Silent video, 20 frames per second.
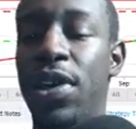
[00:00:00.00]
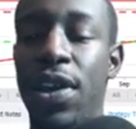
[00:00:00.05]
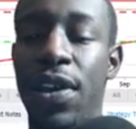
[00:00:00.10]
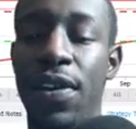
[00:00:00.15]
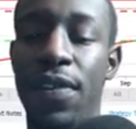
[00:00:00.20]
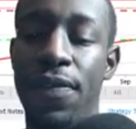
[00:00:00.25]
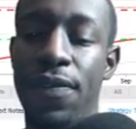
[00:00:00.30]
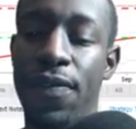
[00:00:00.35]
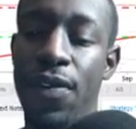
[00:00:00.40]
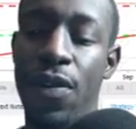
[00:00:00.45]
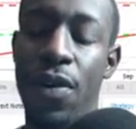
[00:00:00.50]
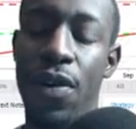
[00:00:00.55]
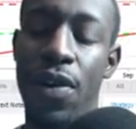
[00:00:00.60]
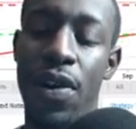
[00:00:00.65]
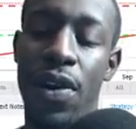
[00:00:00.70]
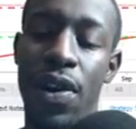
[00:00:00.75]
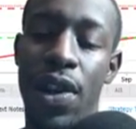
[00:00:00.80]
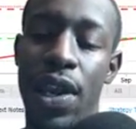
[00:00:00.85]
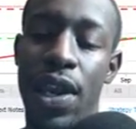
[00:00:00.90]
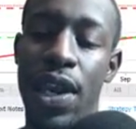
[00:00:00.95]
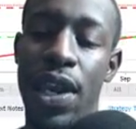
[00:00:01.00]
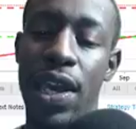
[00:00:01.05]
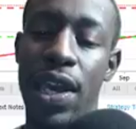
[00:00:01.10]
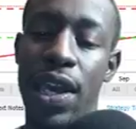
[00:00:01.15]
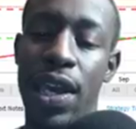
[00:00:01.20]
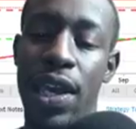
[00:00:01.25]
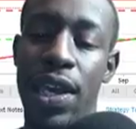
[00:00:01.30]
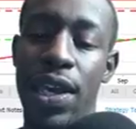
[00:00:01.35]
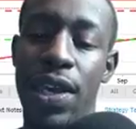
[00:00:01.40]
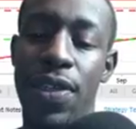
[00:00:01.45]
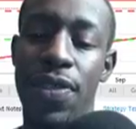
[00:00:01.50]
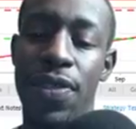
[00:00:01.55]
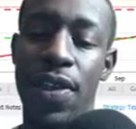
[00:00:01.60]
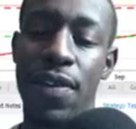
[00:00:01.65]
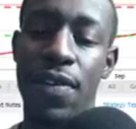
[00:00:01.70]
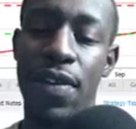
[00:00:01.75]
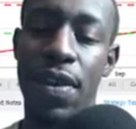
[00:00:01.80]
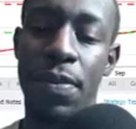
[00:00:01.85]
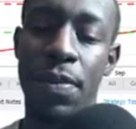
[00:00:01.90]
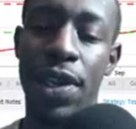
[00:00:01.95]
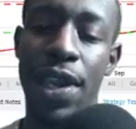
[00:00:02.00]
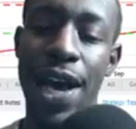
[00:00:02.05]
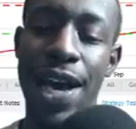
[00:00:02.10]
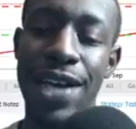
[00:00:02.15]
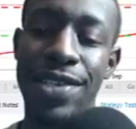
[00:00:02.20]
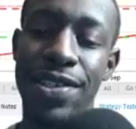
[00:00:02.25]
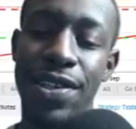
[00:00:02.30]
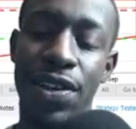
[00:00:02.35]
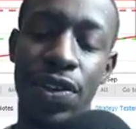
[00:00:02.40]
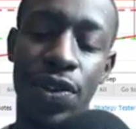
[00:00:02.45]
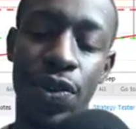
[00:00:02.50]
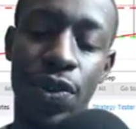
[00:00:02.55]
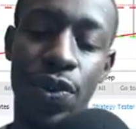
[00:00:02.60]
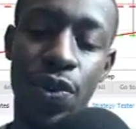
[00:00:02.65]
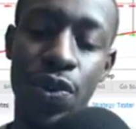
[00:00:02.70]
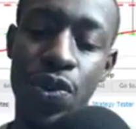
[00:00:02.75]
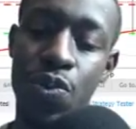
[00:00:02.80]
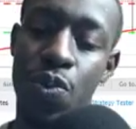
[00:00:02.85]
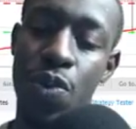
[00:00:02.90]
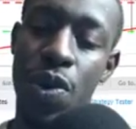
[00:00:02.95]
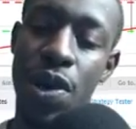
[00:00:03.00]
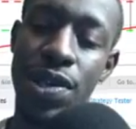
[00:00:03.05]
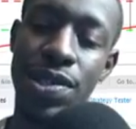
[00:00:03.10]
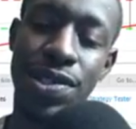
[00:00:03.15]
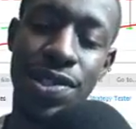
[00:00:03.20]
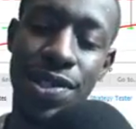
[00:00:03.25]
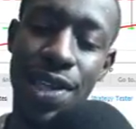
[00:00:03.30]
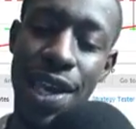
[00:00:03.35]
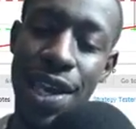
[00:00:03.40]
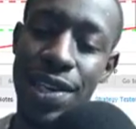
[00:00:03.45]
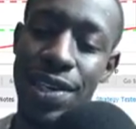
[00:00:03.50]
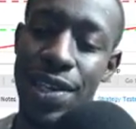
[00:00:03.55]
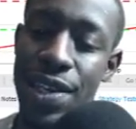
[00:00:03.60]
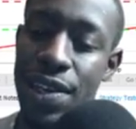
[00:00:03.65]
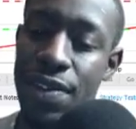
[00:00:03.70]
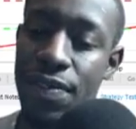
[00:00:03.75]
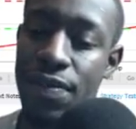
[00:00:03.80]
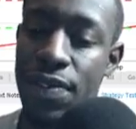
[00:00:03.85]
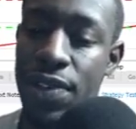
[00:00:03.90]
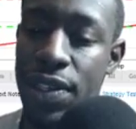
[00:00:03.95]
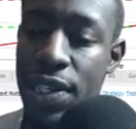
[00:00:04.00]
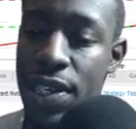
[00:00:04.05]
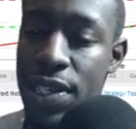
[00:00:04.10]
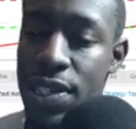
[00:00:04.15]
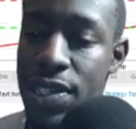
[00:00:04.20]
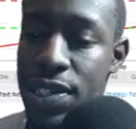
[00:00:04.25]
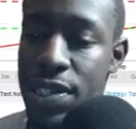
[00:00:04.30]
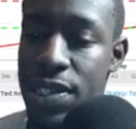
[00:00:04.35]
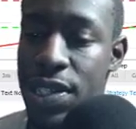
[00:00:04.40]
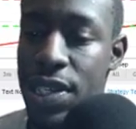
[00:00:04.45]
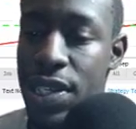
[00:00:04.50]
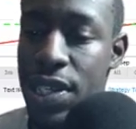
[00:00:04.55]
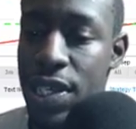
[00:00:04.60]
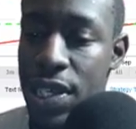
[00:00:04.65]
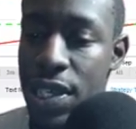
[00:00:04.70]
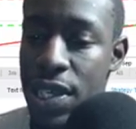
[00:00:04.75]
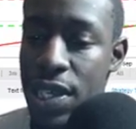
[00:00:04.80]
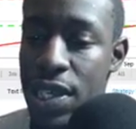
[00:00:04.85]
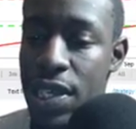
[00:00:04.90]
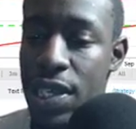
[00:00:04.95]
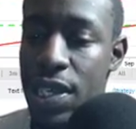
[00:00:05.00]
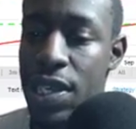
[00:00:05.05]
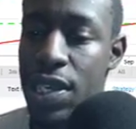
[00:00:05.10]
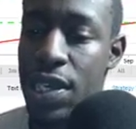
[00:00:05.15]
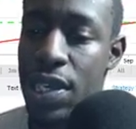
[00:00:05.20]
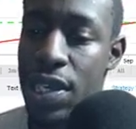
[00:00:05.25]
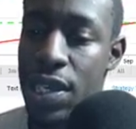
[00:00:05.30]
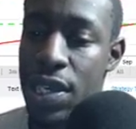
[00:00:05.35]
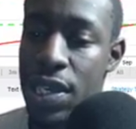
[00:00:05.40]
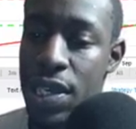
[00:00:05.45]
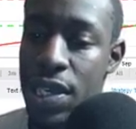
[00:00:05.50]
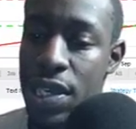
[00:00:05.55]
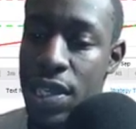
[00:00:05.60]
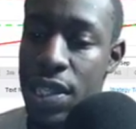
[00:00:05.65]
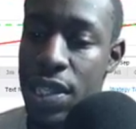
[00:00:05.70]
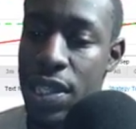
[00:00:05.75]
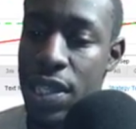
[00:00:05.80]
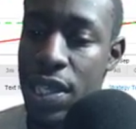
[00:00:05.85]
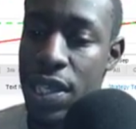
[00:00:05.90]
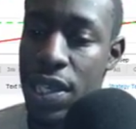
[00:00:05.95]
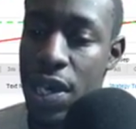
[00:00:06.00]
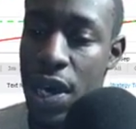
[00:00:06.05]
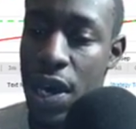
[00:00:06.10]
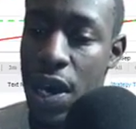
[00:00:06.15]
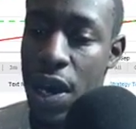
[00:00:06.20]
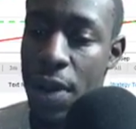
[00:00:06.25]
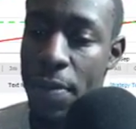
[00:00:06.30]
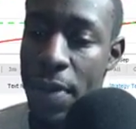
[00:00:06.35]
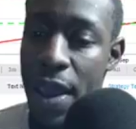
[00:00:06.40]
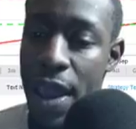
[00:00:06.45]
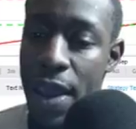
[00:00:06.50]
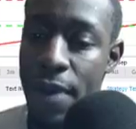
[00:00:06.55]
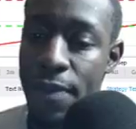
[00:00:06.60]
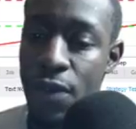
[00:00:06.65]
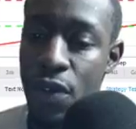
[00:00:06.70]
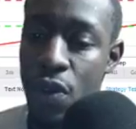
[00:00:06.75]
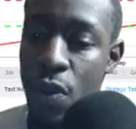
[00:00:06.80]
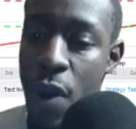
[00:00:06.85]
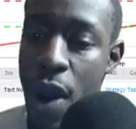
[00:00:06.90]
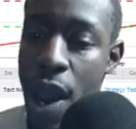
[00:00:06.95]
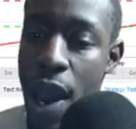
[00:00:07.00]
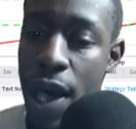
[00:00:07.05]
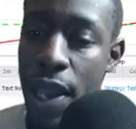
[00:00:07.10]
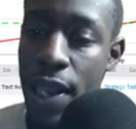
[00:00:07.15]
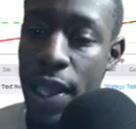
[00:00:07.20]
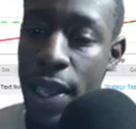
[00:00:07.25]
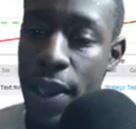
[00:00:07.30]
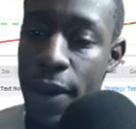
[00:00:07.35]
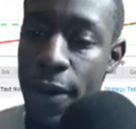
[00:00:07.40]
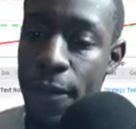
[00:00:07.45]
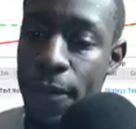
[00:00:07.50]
for Ethereum Classic news once they didn't release the Emerald wallet